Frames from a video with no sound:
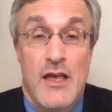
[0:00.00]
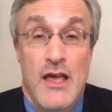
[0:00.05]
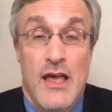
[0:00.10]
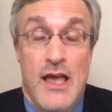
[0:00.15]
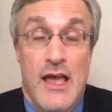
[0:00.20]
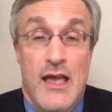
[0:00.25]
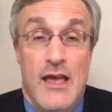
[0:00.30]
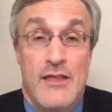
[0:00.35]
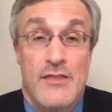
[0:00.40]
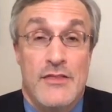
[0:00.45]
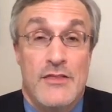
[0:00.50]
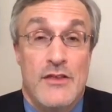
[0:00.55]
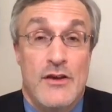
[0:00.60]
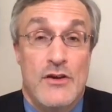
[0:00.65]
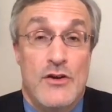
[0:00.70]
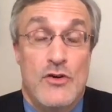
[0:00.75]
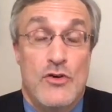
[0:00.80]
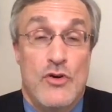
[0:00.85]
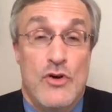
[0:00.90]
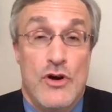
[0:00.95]
and the
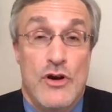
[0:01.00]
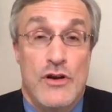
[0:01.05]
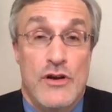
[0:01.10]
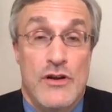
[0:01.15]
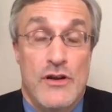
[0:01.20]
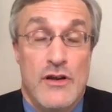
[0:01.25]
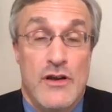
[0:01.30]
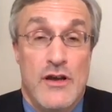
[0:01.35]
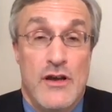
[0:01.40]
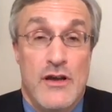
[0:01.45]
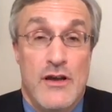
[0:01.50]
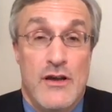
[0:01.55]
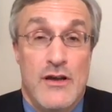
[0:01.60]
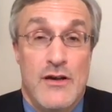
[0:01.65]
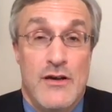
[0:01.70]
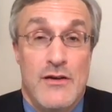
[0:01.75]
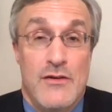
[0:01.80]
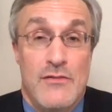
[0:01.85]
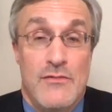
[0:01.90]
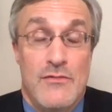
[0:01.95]
court
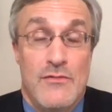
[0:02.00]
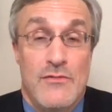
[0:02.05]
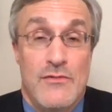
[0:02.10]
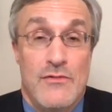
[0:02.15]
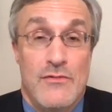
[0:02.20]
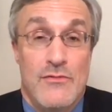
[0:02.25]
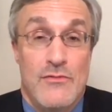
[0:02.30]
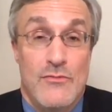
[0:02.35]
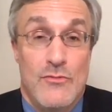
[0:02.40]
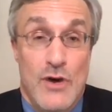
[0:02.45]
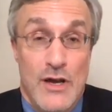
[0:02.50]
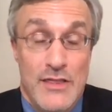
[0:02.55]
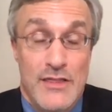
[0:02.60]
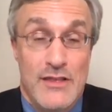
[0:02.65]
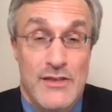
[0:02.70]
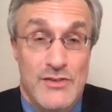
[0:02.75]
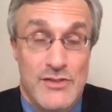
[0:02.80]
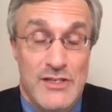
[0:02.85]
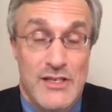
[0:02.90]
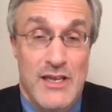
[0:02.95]
won
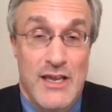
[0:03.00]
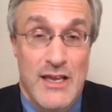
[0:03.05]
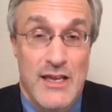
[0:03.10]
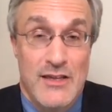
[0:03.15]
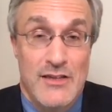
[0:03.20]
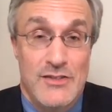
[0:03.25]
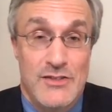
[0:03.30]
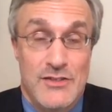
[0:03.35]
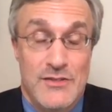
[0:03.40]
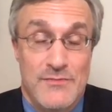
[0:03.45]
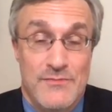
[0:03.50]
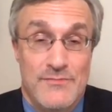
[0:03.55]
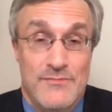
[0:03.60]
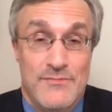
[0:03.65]
this case,